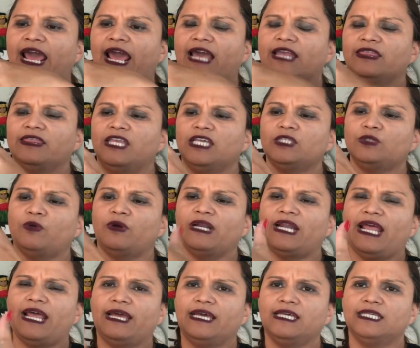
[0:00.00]
And this one
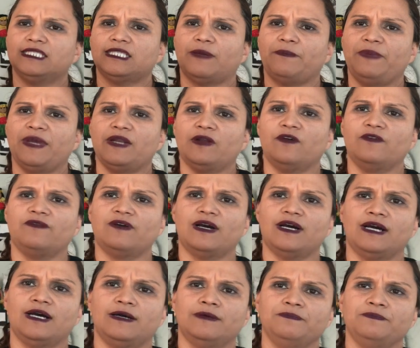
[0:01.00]
is a bit of
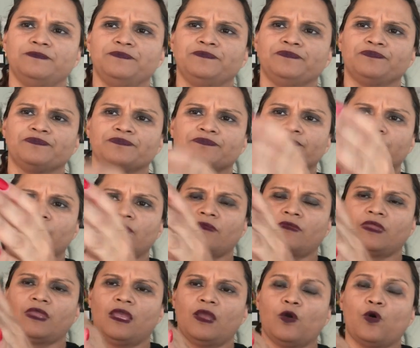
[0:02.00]
a
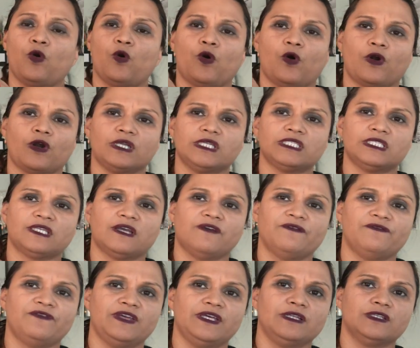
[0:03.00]
coarse
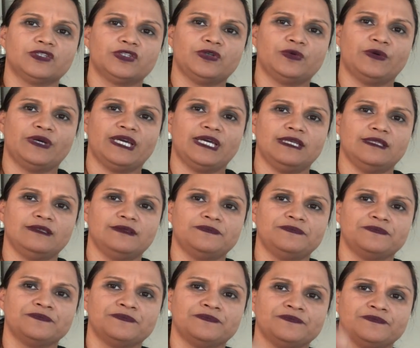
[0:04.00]
feel to it.
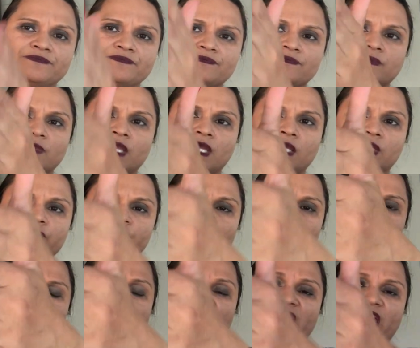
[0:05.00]

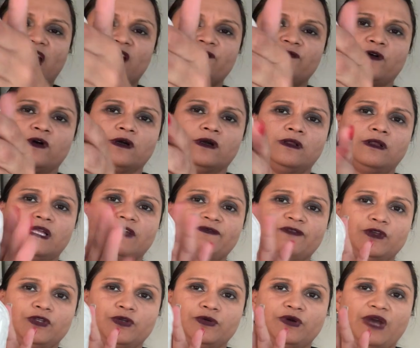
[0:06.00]
So be careful
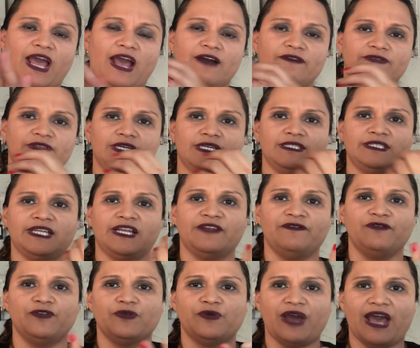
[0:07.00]
if you do have this, and
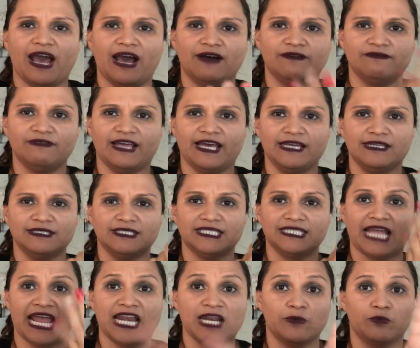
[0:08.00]
if you have like
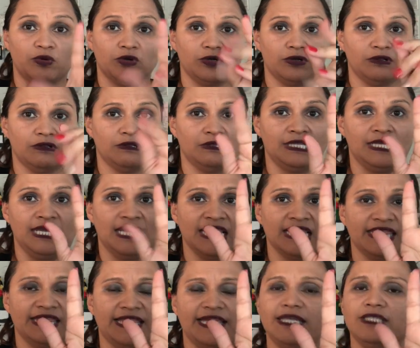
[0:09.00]
stainable
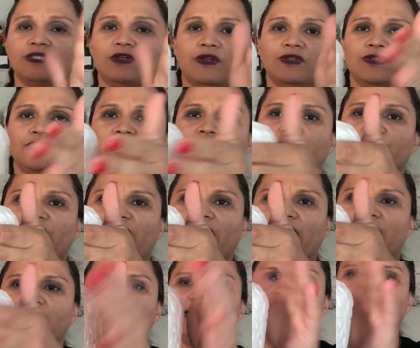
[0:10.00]
things onto your
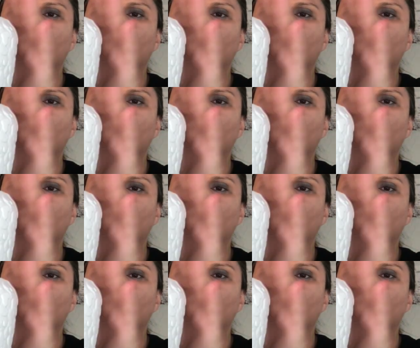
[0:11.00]
hand,